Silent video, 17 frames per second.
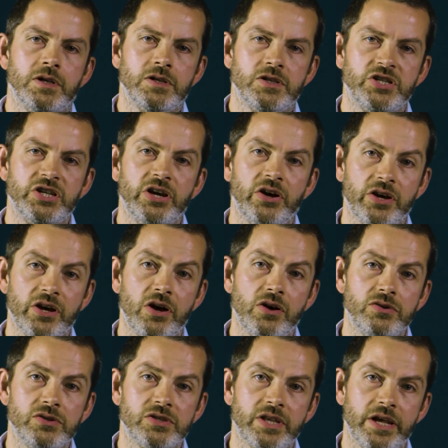
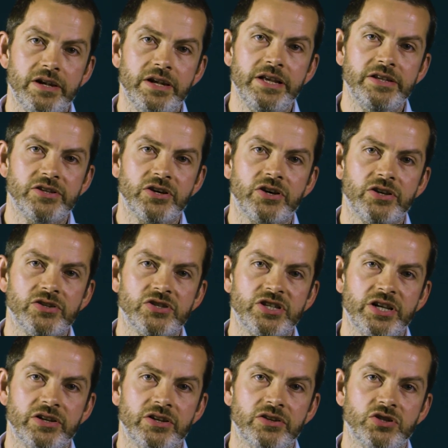CIOs then need to
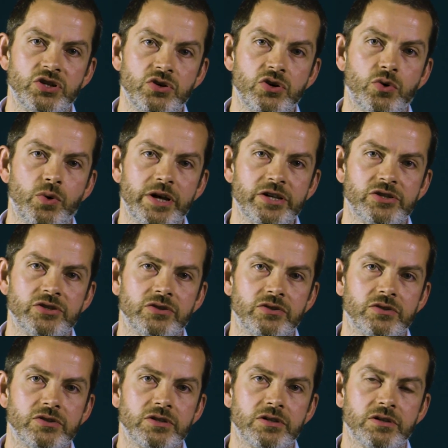consider two
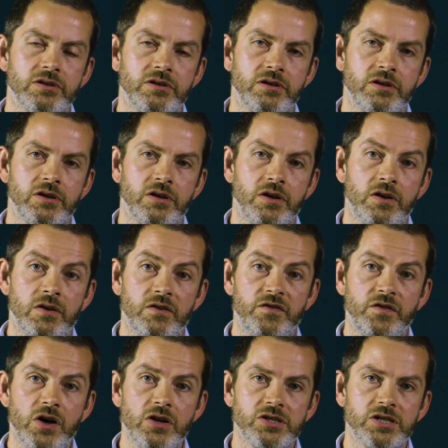questions.
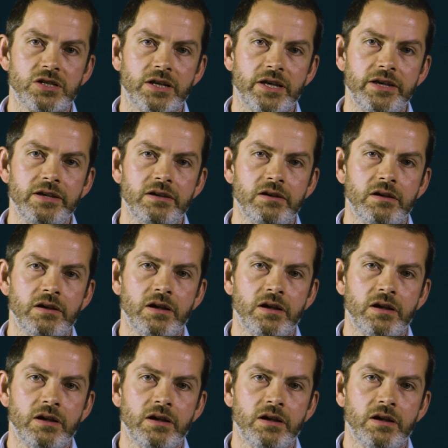Firstly,